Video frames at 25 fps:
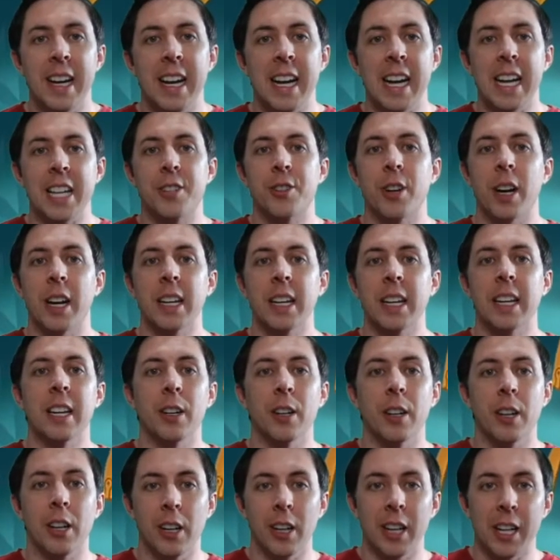and try to kill
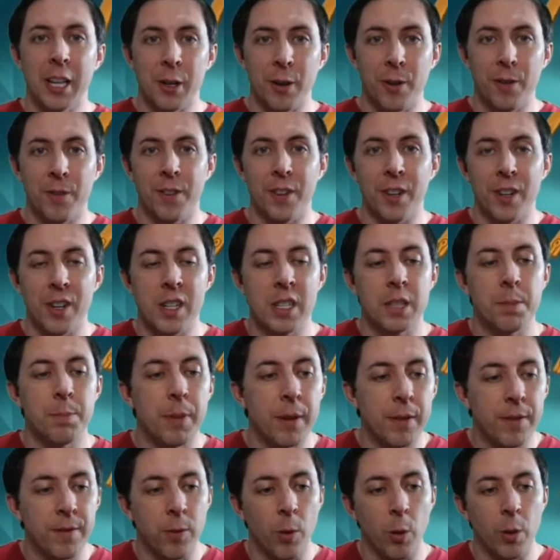Cleo first
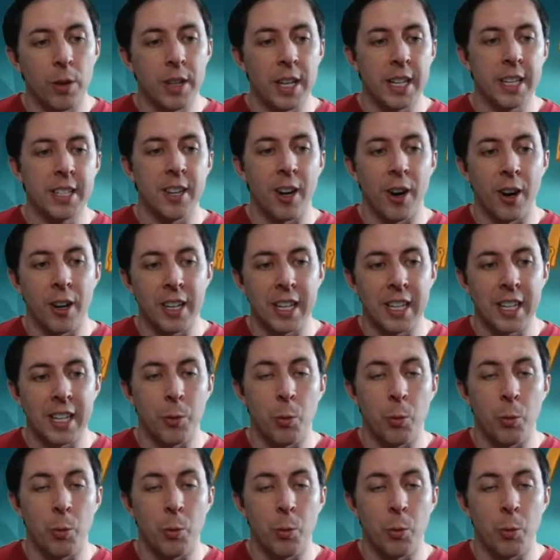before they target